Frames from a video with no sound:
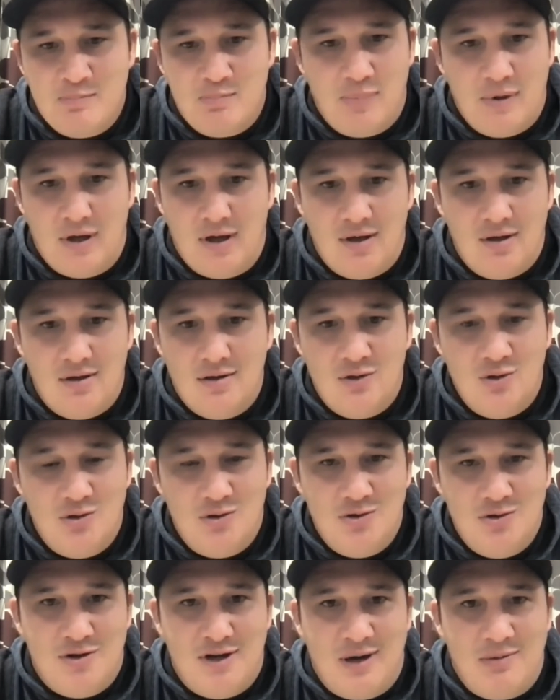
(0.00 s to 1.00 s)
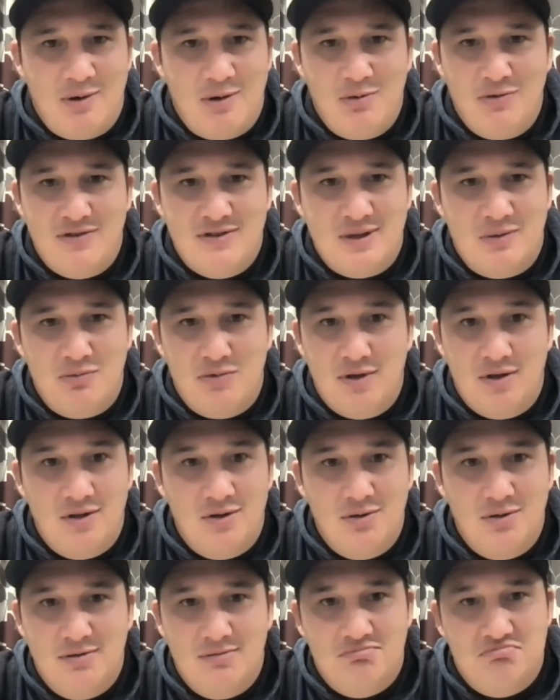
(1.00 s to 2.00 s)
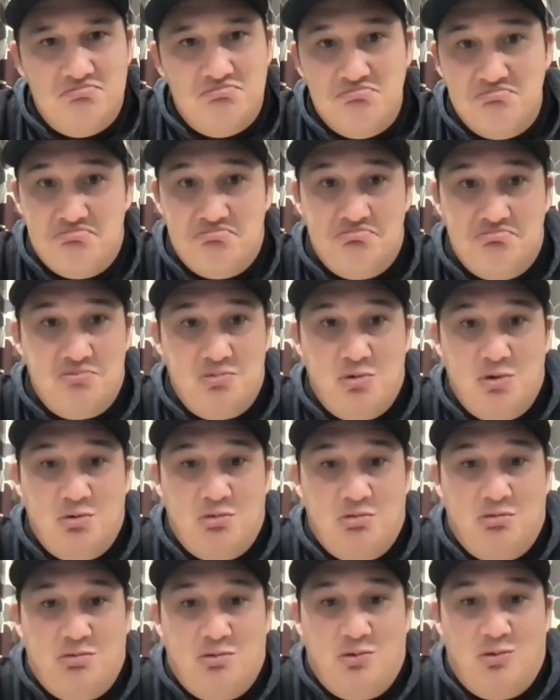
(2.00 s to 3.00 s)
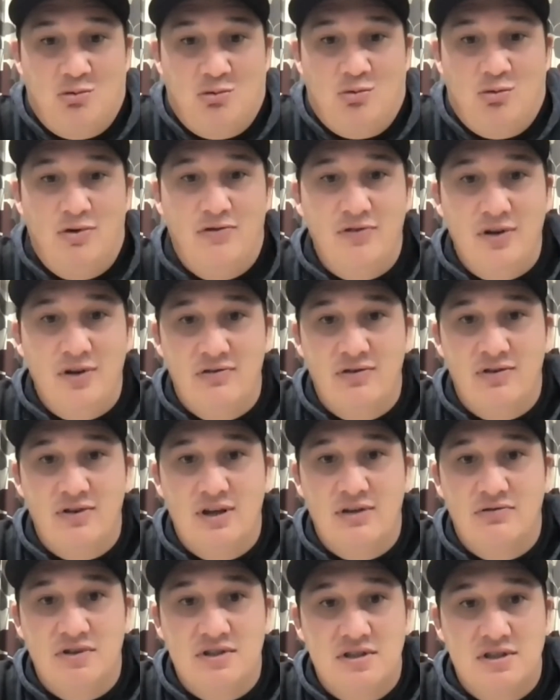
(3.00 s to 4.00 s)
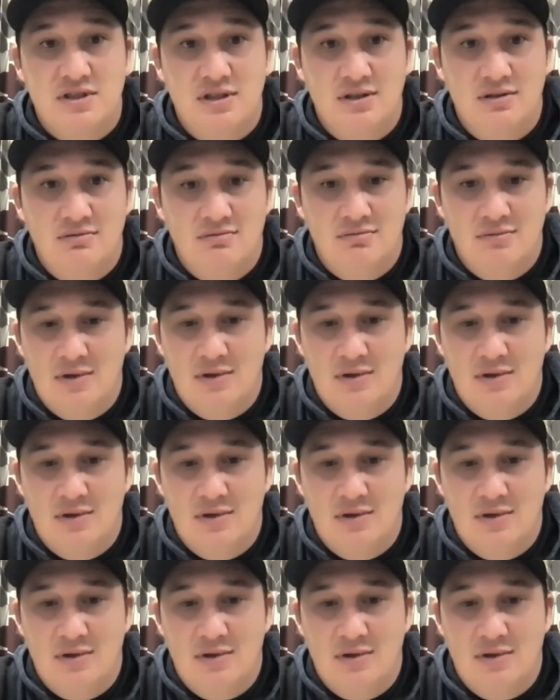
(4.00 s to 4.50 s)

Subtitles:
But you come up with something new we've never ever seen.